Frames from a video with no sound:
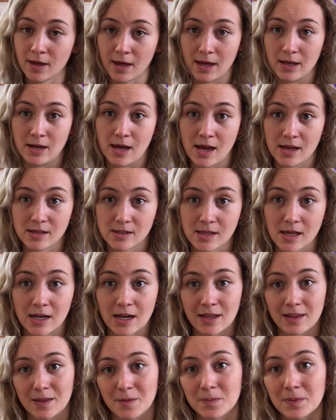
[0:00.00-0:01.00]
and
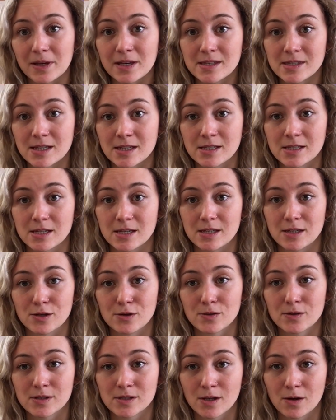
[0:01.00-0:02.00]
aesthetically pleasing to
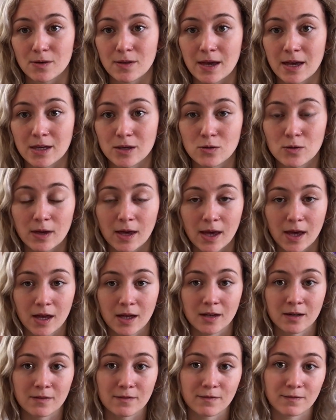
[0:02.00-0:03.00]
you, so that you
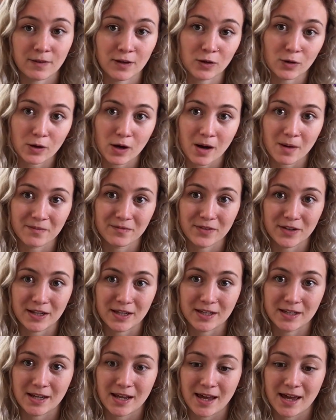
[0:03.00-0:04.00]
can feel confident